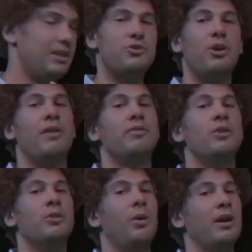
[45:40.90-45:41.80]
Let's draw a
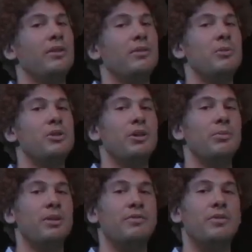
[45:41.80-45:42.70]
few lawyers, I'm sure,
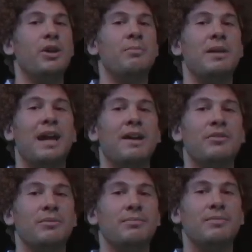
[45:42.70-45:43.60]
with a firm. They
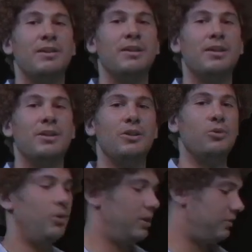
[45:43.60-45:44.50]
have some
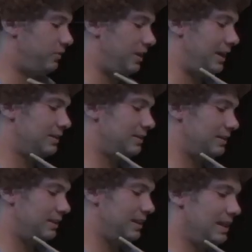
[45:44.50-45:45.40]
lawyer
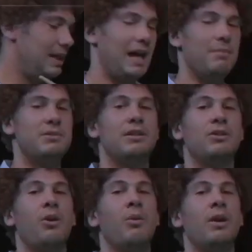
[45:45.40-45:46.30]
friends. I'm
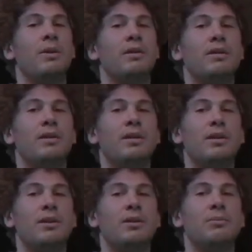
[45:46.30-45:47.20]
still going with
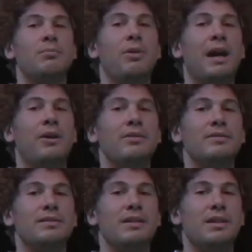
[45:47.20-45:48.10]

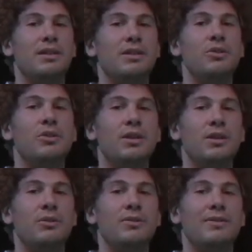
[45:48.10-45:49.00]
brown. You can
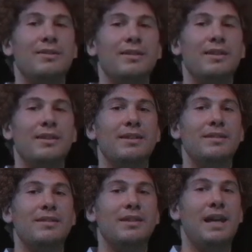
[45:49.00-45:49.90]
use
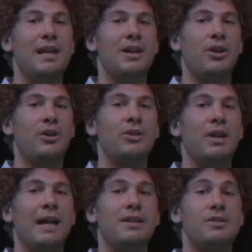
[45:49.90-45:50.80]
any color you
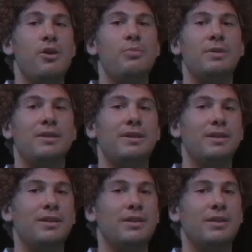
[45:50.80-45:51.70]
like, taupe
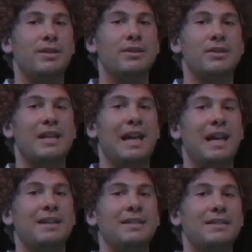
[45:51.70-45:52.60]
or
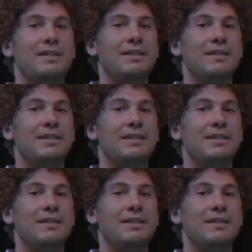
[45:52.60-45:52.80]
sand.